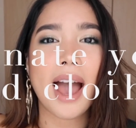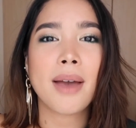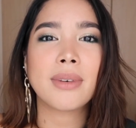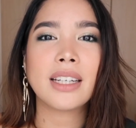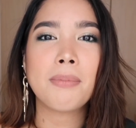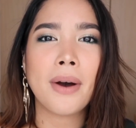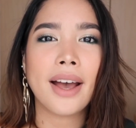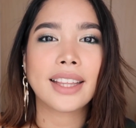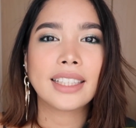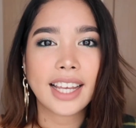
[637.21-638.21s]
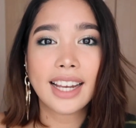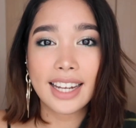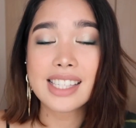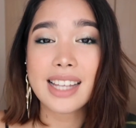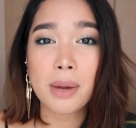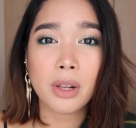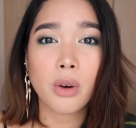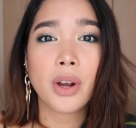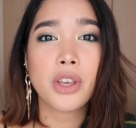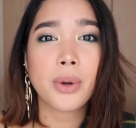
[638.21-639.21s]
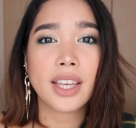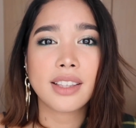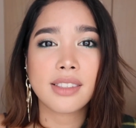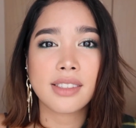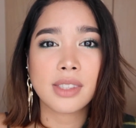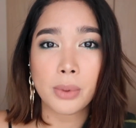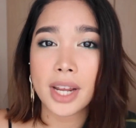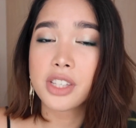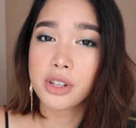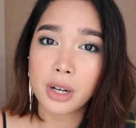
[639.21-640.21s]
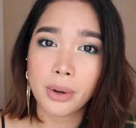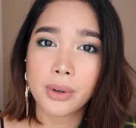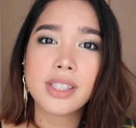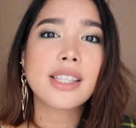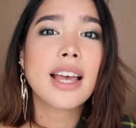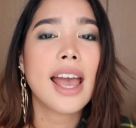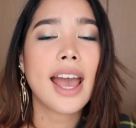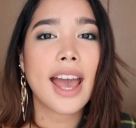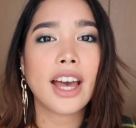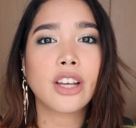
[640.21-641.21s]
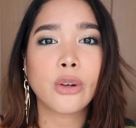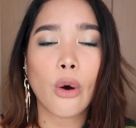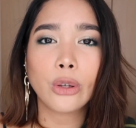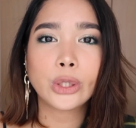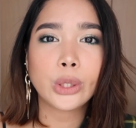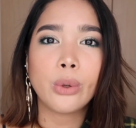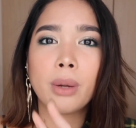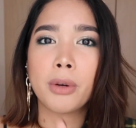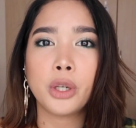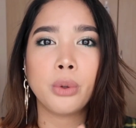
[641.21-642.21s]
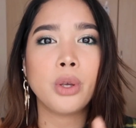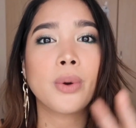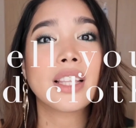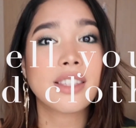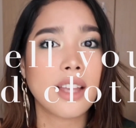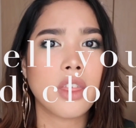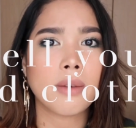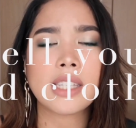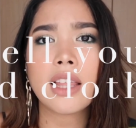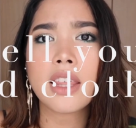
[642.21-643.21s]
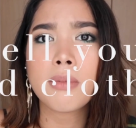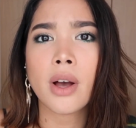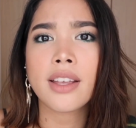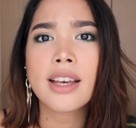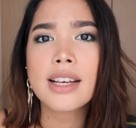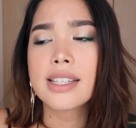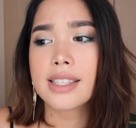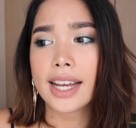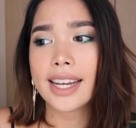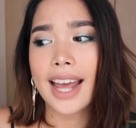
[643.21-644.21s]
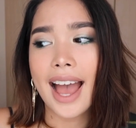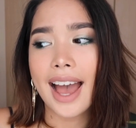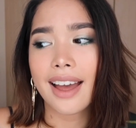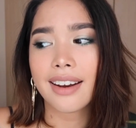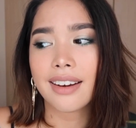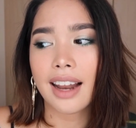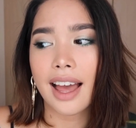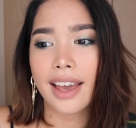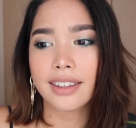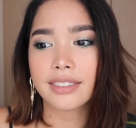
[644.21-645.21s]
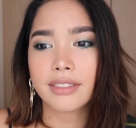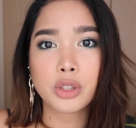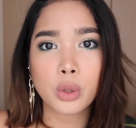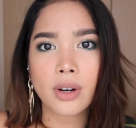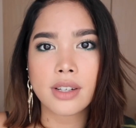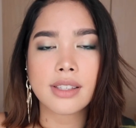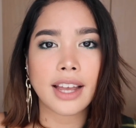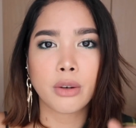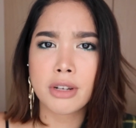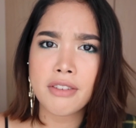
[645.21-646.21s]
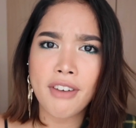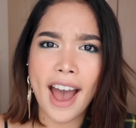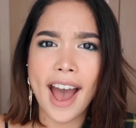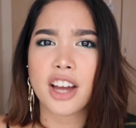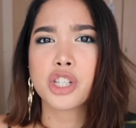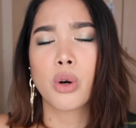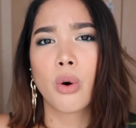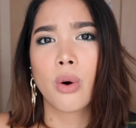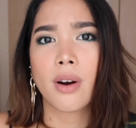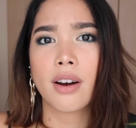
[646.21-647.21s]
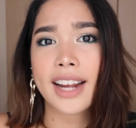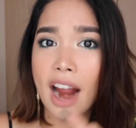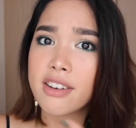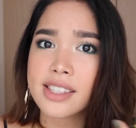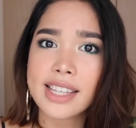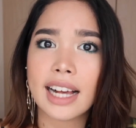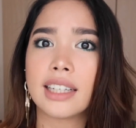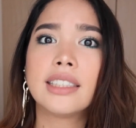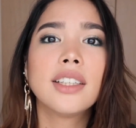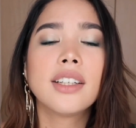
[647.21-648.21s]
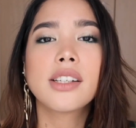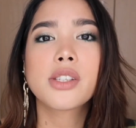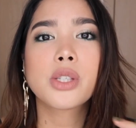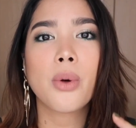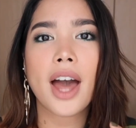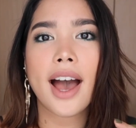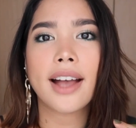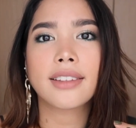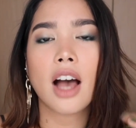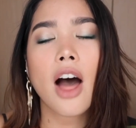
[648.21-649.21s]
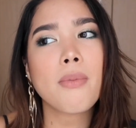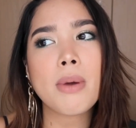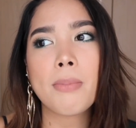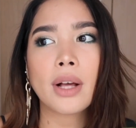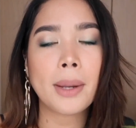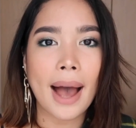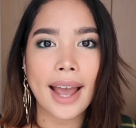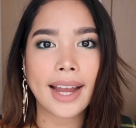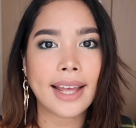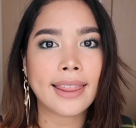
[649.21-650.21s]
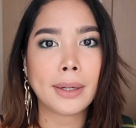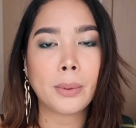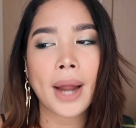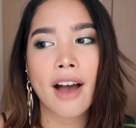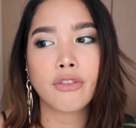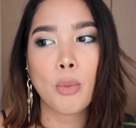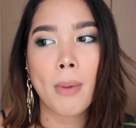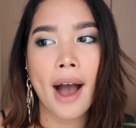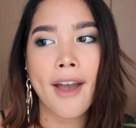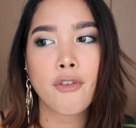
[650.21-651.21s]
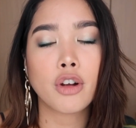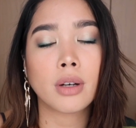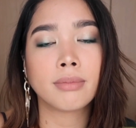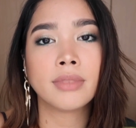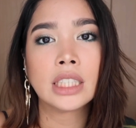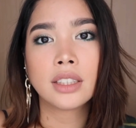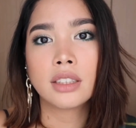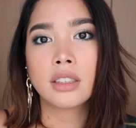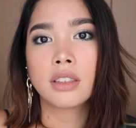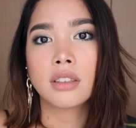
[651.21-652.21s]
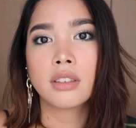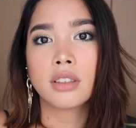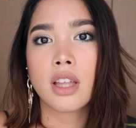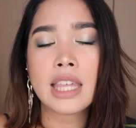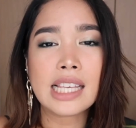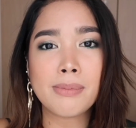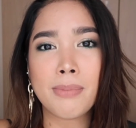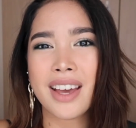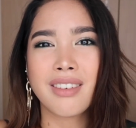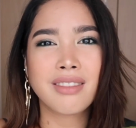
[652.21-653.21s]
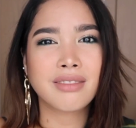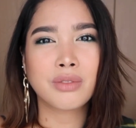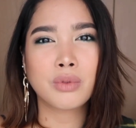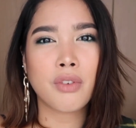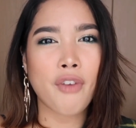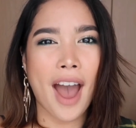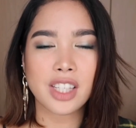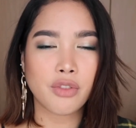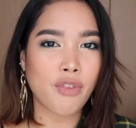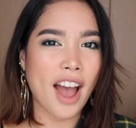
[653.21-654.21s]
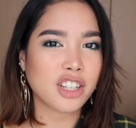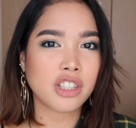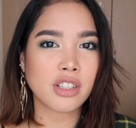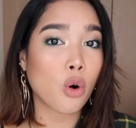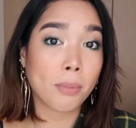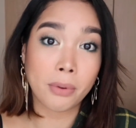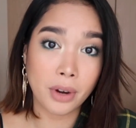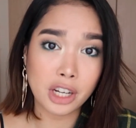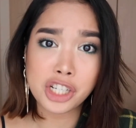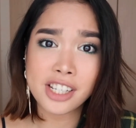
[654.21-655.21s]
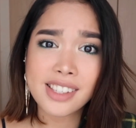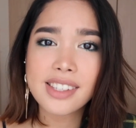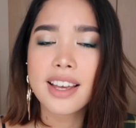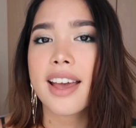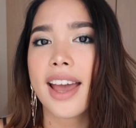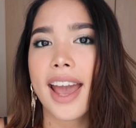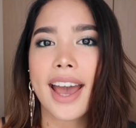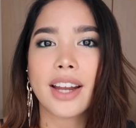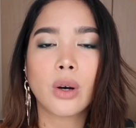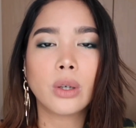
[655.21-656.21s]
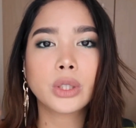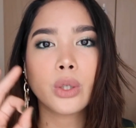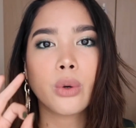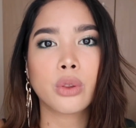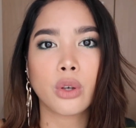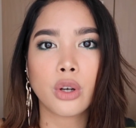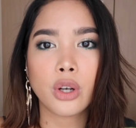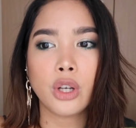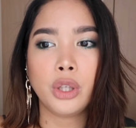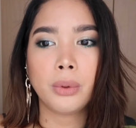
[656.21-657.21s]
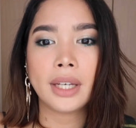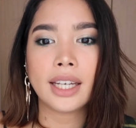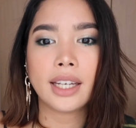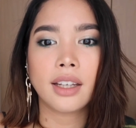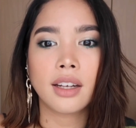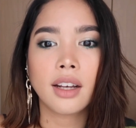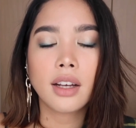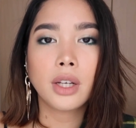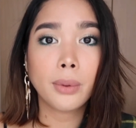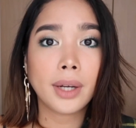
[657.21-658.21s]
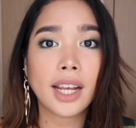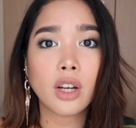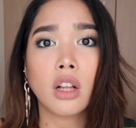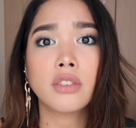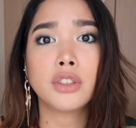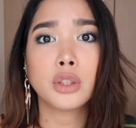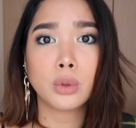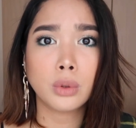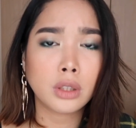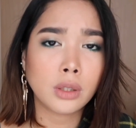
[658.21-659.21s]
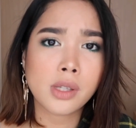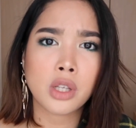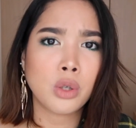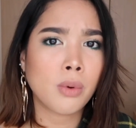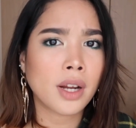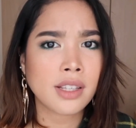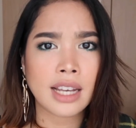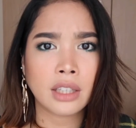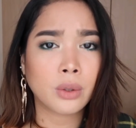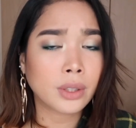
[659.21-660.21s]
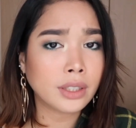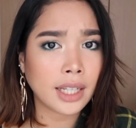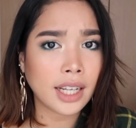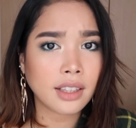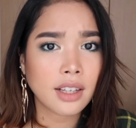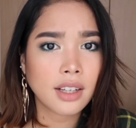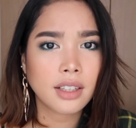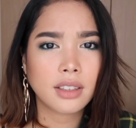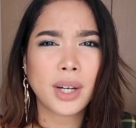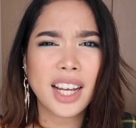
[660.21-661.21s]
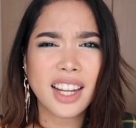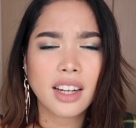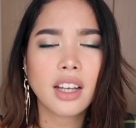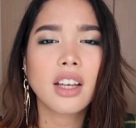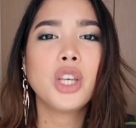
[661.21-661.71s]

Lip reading: I'm gonna put like links down below where you can donate your clothes. And also number 2, you can sell them. Sell them on secondhand like stores like Refash or Carousel, so that other people can buy it and they don't have to buy from these big fast fashion corporations. And also third, you can donate all of your old clothes that you don't want to sell or donate. What?